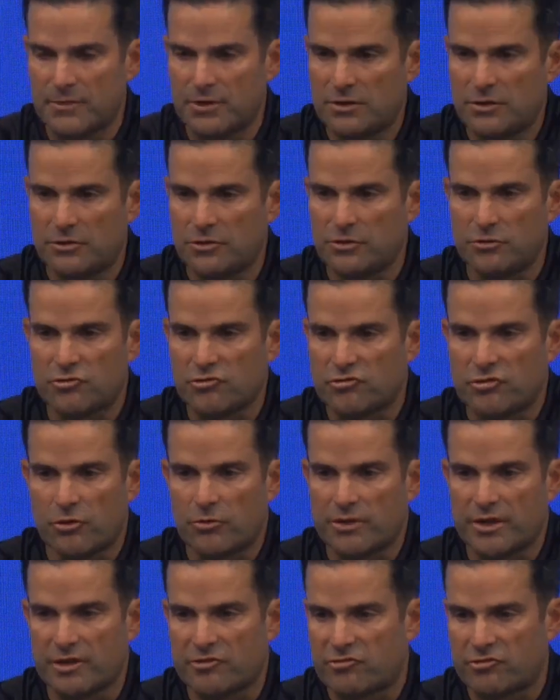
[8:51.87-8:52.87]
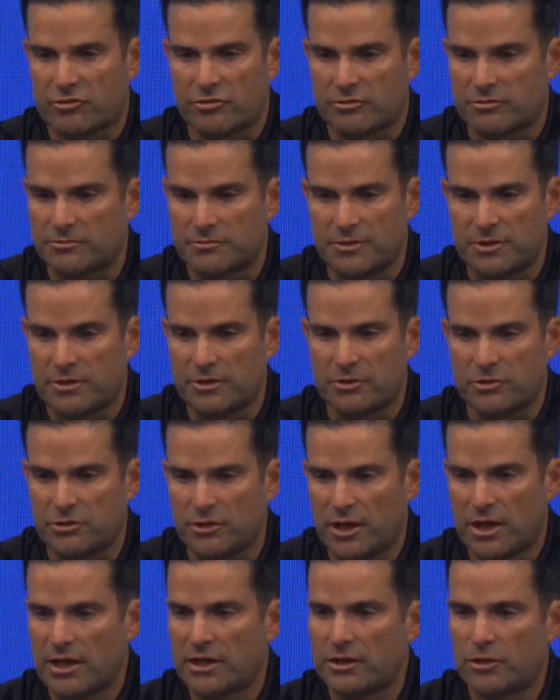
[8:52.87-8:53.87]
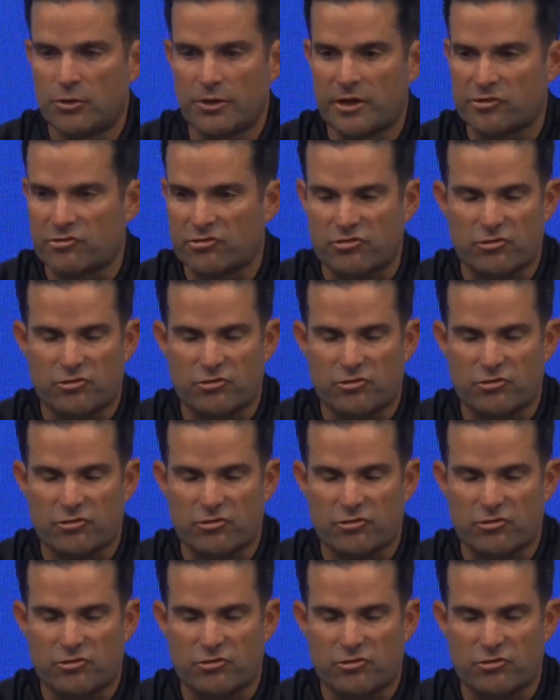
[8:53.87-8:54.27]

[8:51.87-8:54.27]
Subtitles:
You just don't get your don't get